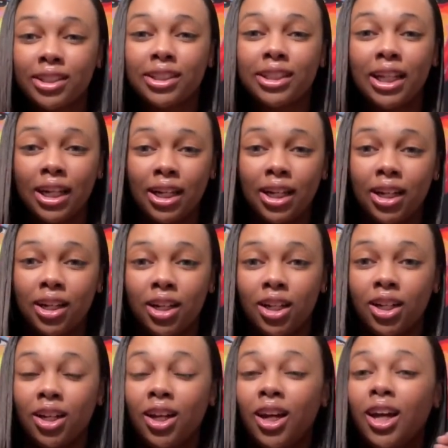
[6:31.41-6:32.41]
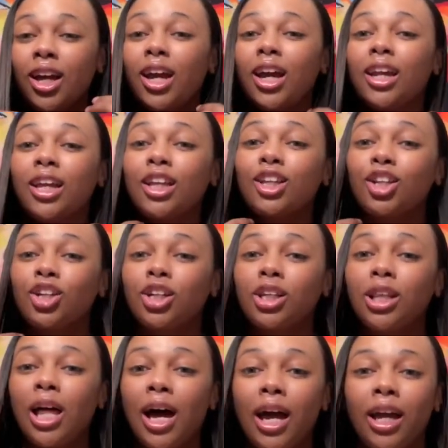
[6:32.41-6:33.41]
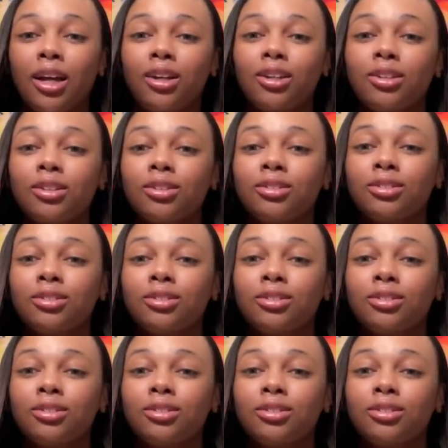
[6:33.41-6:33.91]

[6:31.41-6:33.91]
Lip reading: thing, and it looked like